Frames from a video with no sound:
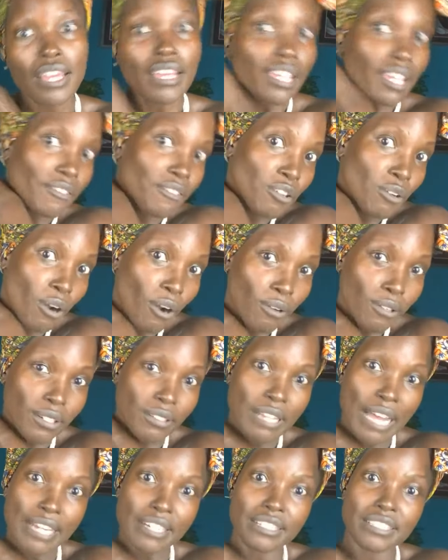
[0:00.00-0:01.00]
if you hold a
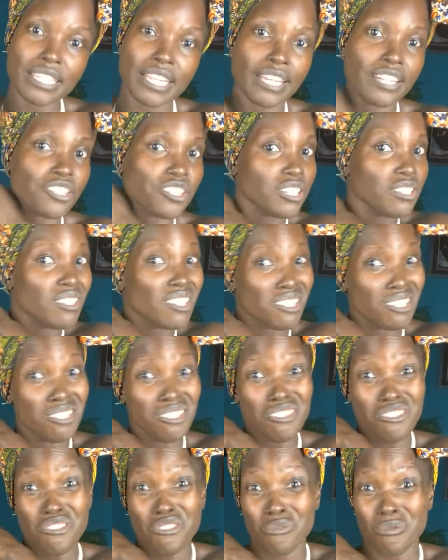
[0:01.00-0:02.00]
lot of tension, this is
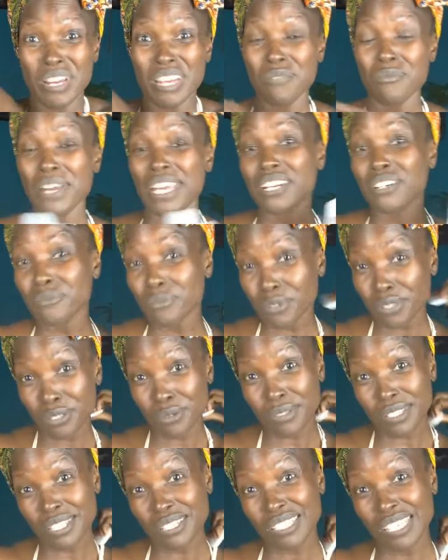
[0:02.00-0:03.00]
a great way to
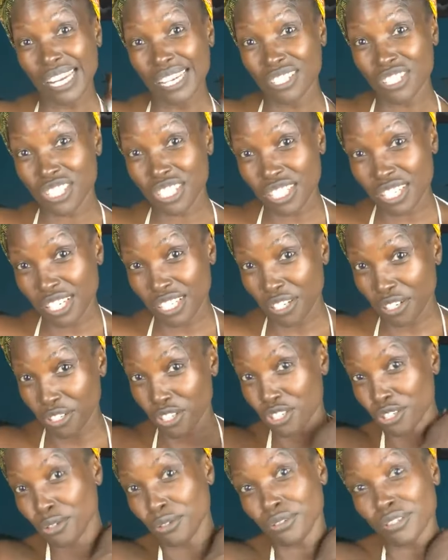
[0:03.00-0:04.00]
reduce the tension in your
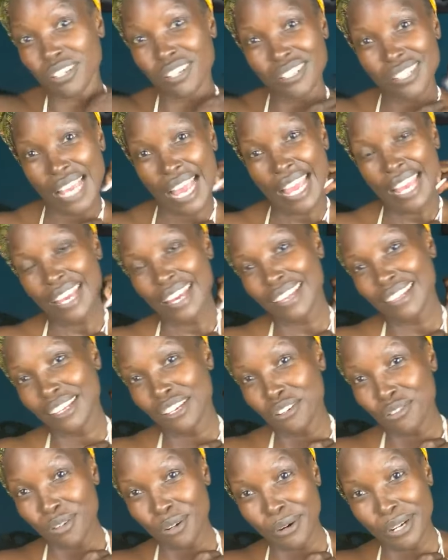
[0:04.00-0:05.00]
shoulders. And then
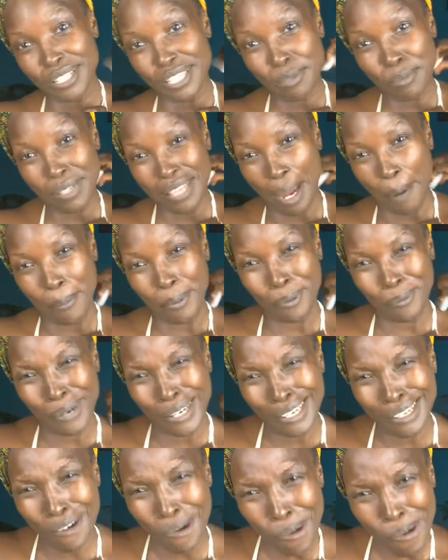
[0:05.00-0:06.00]
you throw in some of that
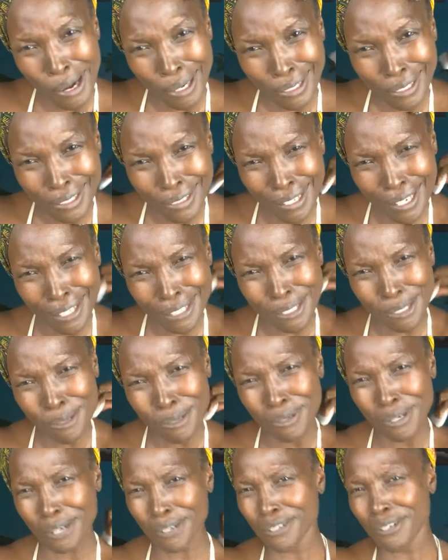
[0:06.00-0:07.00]
moringa oil in there too.
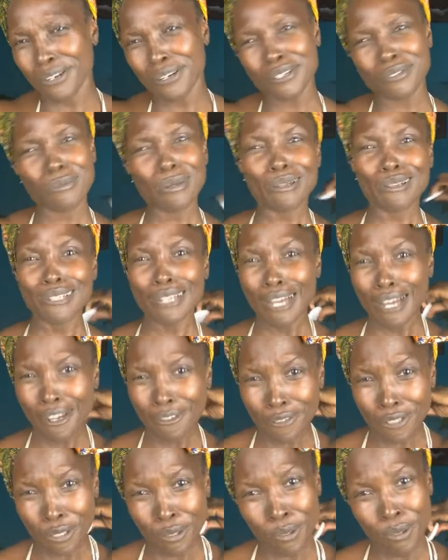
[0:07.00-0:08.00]
Your shoulders will
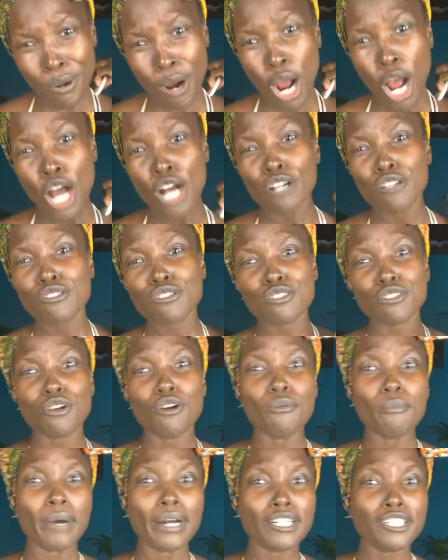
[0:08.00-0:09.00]
love you so
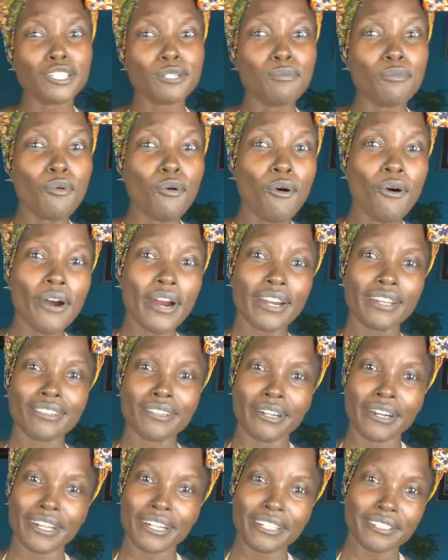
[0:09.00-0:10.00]
much more.
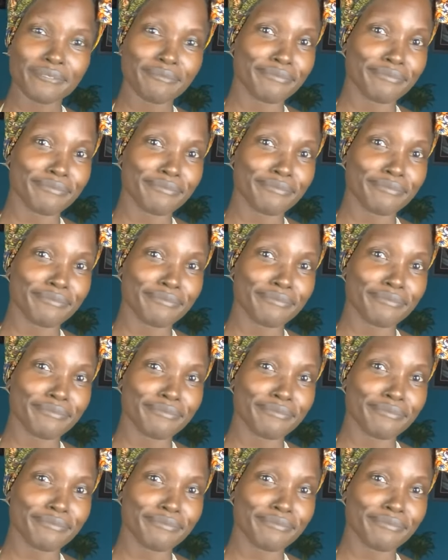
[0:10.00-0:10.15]
Look.